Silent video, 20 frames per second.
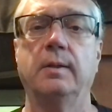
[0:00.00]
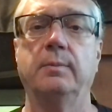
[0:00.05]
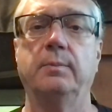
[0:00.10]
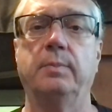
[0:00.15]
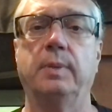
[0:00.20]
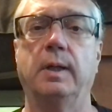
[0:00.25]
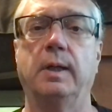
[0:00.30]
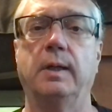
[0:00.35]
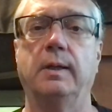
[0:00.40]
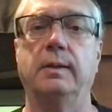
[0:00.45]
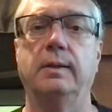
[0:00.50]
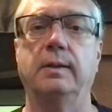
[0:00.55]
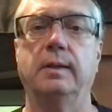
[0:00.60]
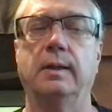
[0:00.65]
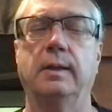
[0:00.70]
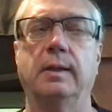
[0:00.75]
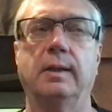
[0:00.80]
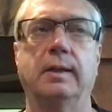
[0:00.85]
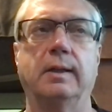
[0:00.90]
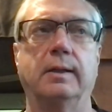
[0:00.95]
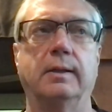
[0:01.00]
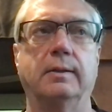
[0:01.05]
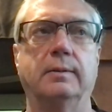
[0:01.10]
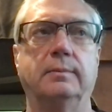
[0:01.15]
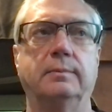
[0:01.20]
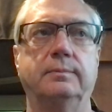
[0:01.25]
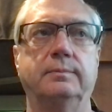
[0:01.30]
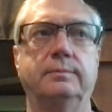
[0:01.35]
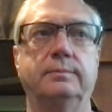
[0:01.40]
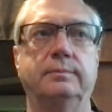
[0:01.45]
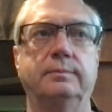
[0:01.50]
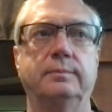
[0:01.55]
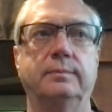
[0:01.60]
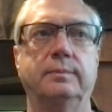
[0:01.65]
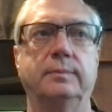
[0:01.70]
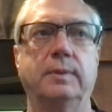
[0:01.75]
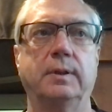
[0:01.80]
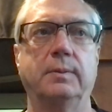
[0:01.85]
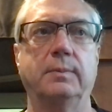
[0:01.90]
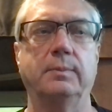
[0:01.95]
But
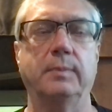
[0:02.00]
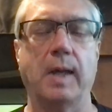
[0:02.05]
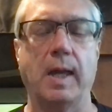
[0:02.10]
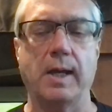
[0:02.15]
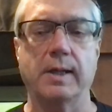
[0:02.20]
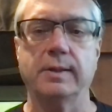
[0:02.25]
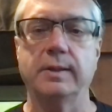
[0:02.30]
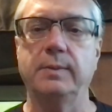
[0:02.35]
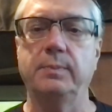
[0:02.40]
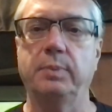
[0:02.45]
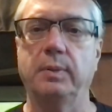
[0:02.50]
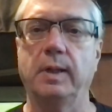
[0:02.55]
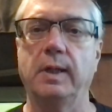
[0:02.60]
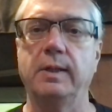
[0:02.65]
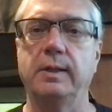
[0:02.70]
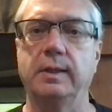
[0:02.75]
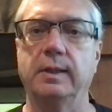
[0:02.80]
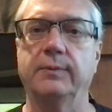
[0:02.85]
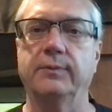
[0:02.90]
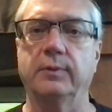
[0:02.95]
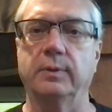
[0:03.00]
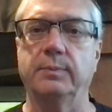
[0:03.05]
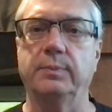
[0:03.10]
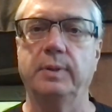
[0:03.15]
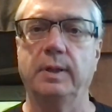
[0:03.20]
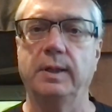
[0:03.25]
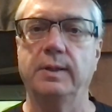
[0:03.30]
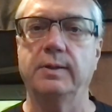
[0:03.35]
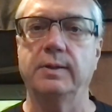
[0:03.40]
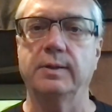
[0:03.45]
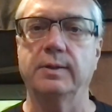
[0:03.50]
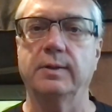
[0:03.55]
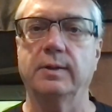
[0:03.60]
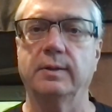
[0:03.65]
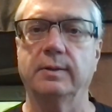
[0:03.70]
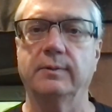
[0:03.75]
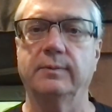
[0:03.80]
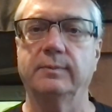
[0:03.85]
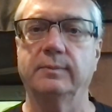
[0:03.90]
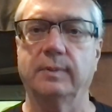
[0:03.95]
to actually play different pitches
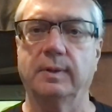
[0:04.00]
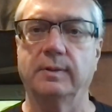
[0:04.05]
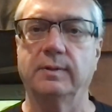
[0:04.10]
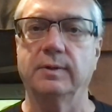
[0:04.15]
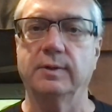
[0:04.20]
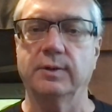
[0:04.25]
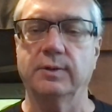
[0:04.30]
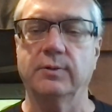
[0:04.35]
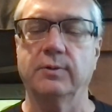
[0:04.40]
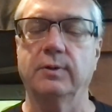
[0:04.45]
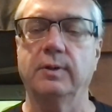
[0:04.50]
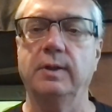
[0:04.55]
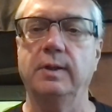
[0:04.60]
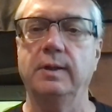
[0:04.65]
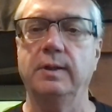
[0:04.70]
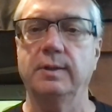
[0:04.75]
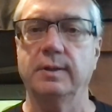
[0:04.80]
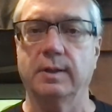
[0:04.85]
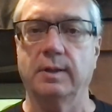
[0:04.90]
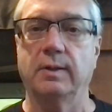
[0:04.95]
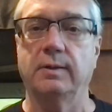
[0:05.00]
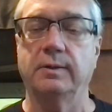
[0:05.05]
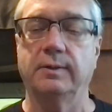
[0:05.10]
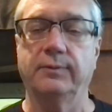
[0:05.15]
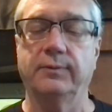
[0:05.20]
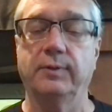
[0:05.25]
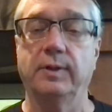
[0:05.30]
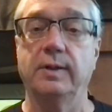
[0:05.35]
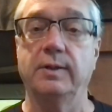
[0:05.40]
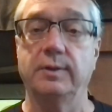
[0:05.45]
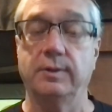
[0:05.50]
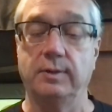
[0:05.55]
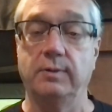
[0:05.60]
on the strings and on the frets,